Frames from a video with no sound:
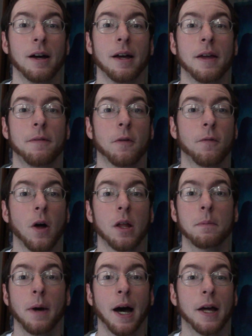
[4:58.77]
if you're
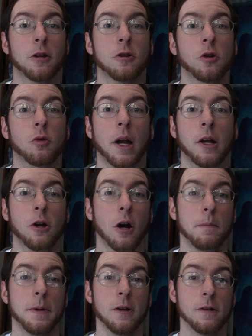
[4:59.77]
falling behind on your credit
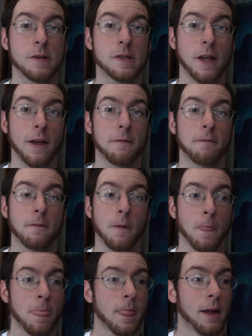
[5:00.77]
card bills, if
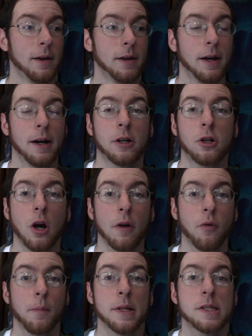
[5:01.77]
God
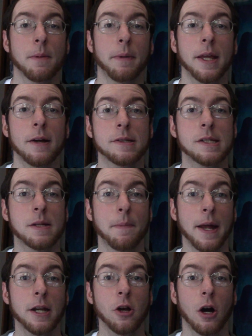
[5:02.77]
forbid somebody else is
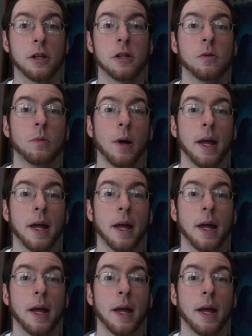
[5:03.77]
depending on you